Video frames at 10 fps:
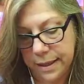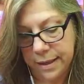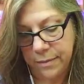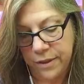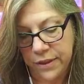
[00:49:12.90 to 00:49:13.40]

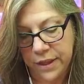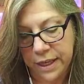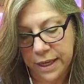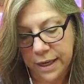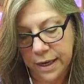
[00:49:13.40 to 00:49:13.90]
am
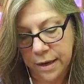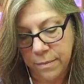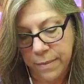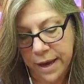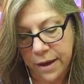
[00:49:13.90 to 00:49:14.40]
thinking
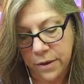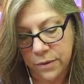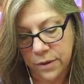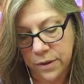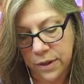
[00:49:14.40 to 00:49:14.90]
about
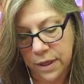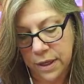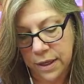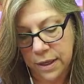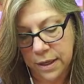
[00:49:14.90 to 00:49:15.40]

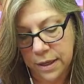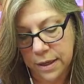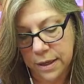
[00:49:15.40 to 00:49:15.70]
the